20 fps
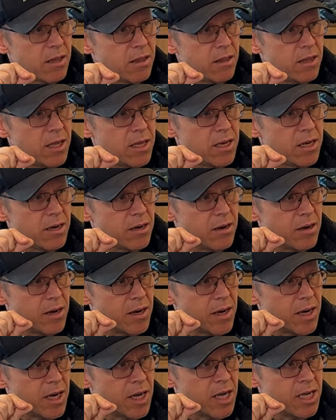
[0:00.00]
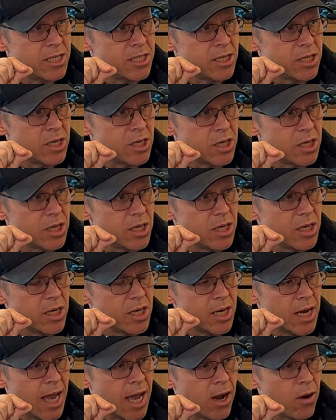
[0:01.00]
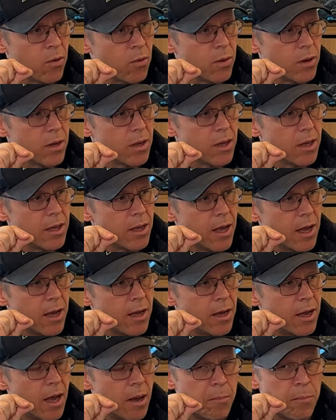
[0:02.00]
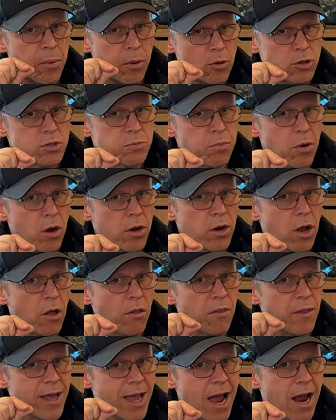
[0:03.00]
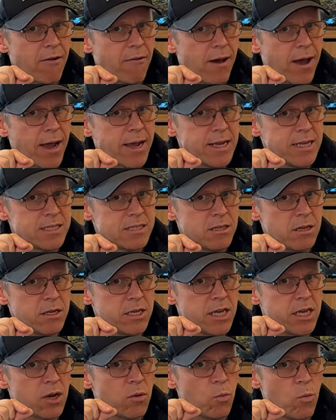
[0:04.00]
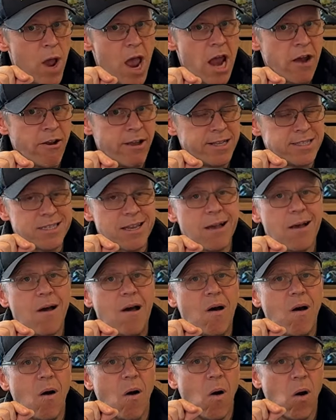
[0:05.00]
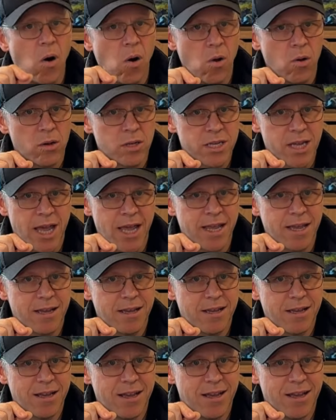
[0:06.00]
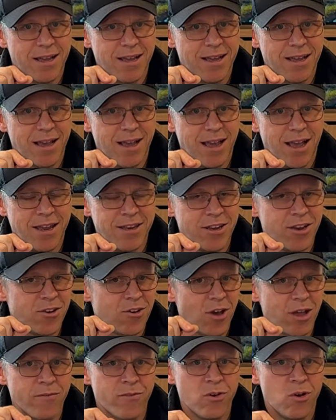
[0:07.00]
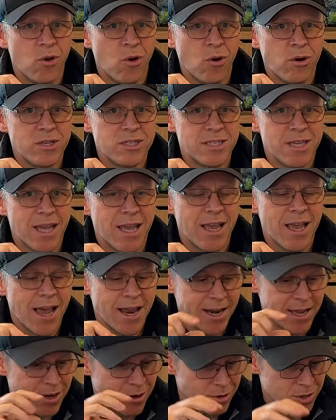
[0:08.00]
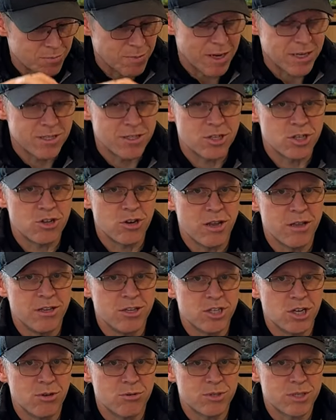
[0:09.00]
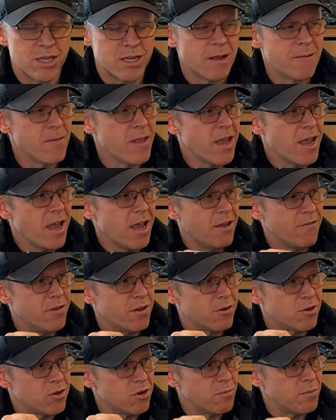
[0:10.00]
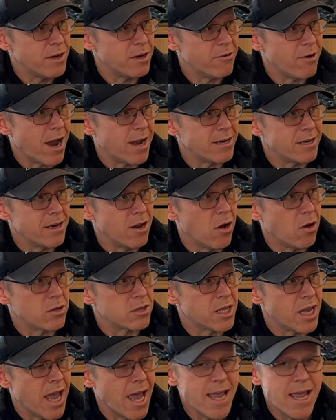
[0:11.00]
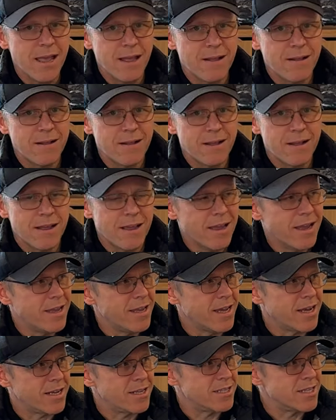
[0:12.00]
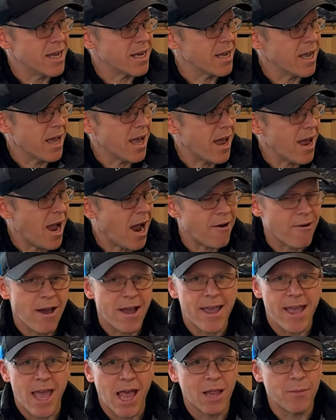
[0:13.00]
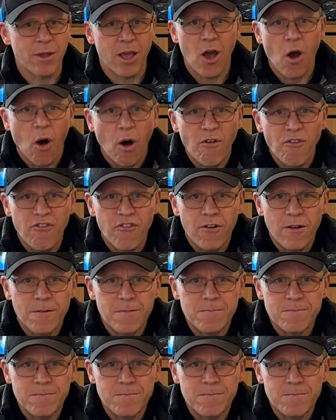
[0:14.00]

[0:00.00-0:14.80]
that is now a plus point on the RI is that you can wear it all day and you'd not even notice it. And it goes back to the training shoes thing. If you're going to be riding all day, you can take an Arai helmet off